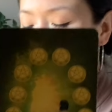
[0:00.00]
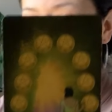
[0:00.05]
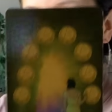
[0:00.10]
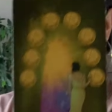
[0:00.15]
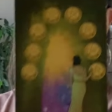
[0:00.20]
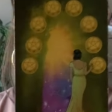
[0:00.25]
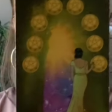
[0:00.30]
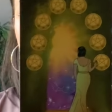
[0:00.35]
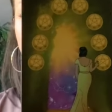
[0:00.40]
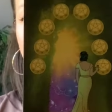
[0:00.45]

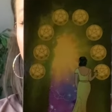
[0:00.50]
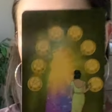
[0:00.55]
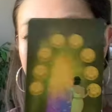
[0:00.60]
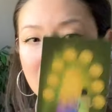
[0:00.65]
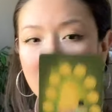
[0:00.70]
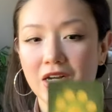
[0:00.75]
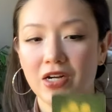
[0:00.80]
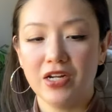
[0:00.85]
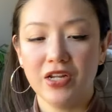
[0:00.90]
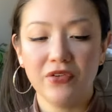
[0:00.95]
So in this
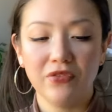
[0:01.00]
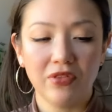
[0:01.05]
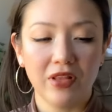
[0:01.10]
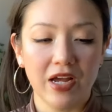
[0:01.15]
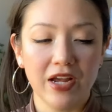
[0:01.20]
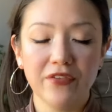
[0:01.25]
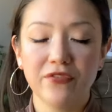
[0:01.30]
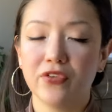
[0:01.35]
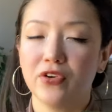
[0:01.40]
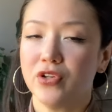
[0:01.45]
area of
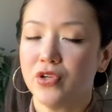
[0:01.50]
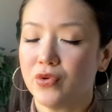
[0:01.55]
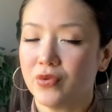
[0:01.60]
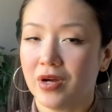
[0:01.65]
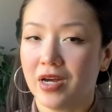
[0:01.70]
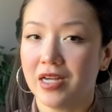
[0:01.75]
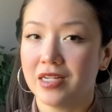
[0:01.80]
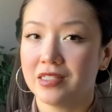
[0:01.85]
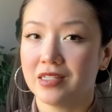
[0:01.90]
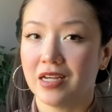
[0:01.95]
life for you
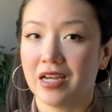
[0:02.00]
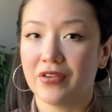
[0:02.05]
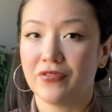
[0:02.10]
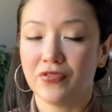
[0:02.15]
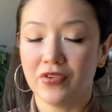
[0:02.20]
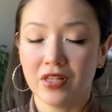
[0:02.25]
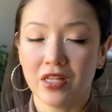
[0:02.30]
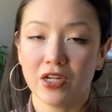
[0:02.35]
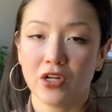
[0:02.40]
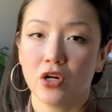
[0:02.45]
guys, I
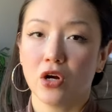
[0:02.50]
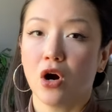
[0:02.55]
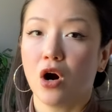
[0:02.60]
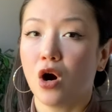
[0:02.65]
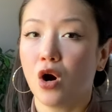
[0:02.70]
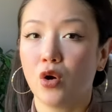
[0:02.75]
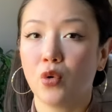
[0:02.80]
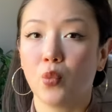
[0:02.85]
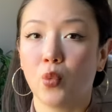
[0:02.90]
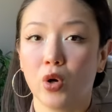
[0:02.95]
feel like your
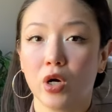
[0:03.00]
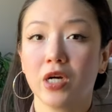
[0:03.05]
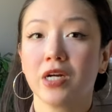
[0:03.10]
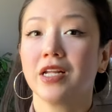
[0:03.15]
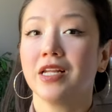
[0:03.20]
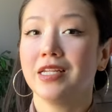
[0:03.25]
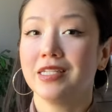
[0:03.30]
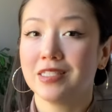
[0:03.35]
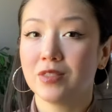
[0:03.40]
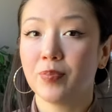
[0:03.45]
hard
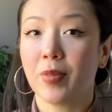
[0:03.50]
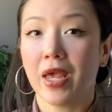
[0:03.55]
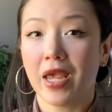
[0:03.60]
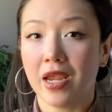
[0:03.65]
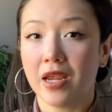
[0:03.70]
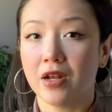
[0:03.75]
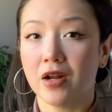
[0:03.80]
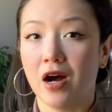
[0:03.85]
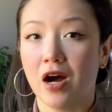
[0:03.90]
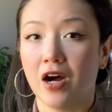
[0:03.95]
work is
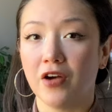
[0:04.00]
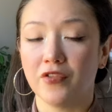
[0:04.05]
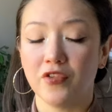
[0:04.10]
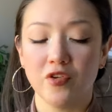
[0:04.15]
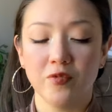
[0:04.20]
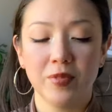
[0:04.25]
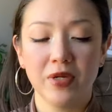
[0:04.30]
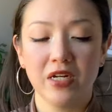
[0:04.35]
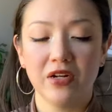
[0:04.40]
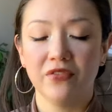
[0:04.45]
paying off.
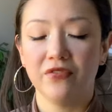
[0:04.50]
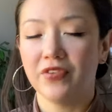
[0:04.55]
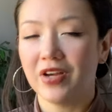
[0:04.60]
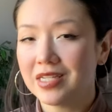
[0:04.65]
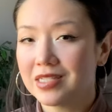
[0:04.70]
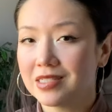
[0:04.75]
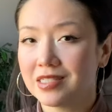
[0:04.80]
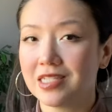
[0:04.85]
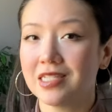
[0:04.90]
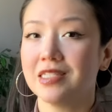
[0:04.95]
You've been
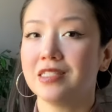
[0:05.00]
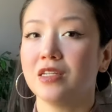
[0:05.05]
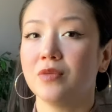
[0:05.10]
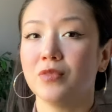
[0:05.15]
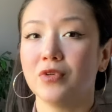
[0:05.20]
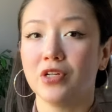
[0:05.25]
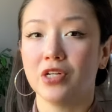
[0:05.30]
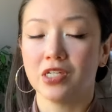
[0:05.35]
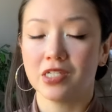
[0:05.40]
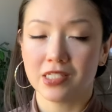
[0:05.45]
investing
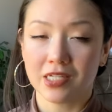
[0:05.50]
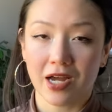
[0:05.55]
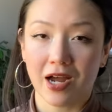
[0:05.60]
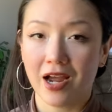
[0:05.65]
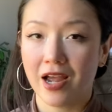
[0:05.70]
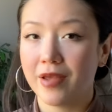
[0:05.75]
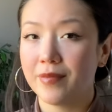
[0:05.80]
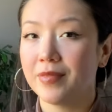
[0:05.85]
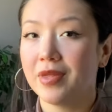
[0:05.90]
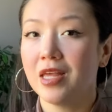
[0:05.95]
some of your
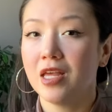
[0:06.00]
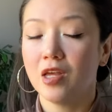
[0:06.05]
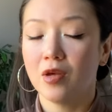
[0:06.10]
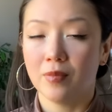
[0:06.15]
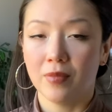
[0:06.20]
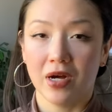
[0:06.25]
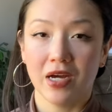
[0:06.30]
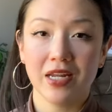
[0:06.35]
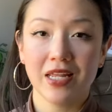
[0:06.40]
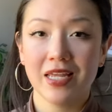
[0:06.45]
time,
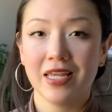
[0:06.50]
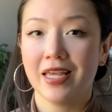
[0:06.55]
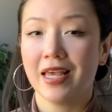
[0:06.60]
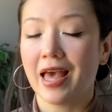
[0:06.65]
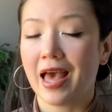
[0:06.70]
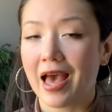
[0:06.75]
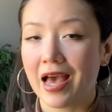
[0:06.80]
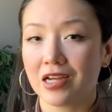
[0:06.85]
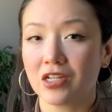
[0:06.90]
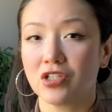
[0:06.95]
money,
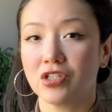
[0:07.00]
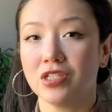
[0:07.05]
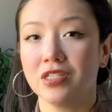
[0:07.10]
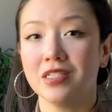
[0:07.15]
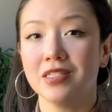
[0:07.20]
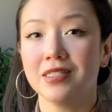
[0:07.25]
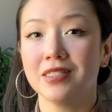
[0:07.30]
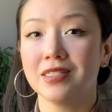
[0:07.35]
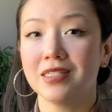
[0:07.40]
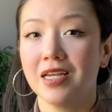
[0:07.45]

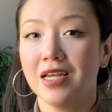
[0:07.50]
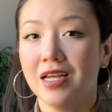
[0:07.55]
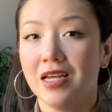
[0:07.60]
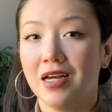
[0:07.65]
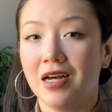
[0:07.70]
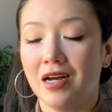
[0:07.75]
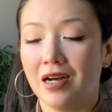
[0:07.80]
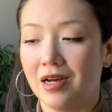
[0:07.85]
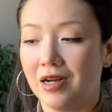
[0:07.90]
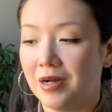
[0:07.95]
actions,
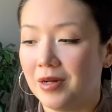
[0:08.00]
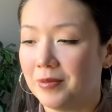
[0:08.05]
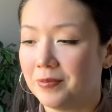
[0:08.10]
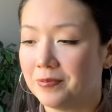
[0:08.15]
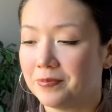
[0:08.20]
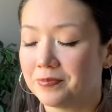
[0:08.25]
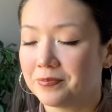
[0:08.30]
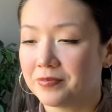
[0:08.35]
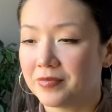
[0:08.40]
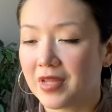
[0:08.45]

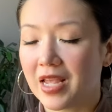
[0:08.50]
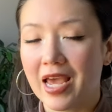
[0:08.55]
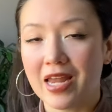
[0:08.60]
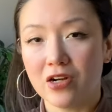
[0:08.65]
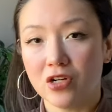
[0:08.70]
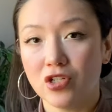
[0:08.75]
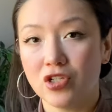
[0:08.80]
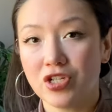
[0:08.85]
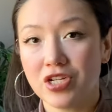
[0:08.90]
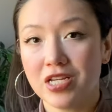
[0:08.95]

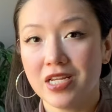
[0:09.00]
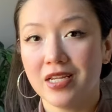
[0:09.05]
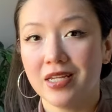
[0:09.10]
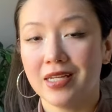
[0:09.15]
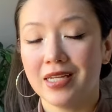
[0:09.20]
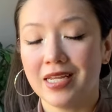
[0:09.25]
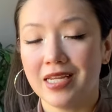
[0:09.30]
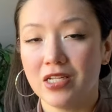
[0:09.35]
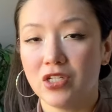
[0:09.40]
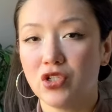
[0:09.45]
energy
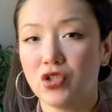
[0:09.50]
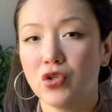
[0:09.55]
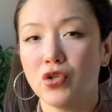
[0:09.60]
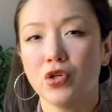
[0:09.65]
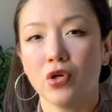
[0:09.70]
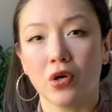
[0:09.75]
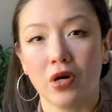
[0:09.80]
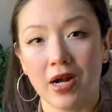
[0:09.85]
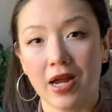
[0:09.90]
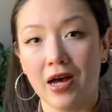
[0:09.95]
into
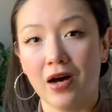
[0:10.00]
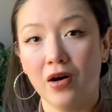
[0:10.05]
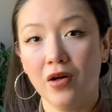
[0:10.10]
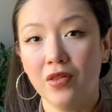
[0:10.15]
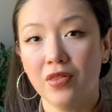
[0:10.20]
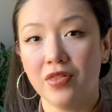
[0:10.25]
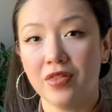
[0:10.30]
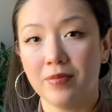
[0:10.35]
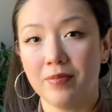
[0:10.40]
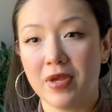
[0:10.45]
your
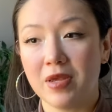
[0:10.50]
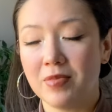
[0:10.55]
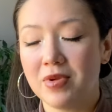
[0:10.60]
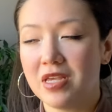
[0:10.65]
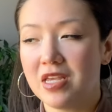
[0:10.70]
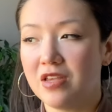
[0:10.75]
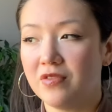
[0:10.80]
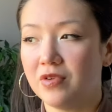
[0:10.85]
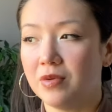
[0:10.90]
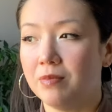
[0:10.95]
health, maybe
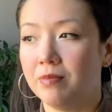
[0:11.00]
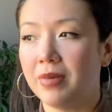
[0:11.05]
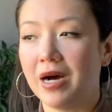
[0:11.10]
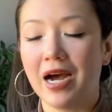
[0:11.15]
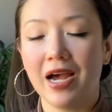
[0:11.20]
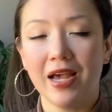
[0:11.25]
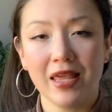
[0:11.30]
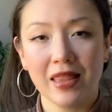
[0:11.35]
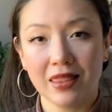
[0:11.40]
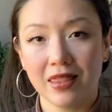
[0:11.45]
even
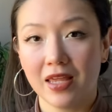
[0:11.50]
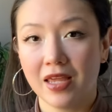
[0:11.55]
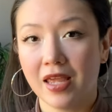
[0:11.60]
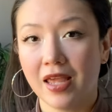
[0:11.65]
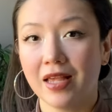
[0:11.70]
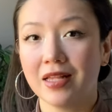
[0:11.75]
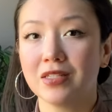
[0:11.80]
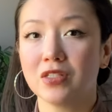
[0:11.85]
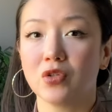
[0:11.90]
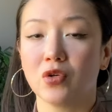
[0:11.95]
buying
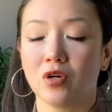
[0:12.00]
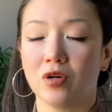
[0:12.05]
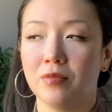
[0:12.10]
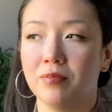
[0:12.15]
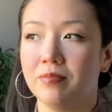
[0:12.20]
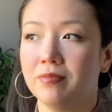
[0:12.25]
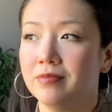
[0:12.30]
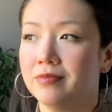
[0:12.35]
things or,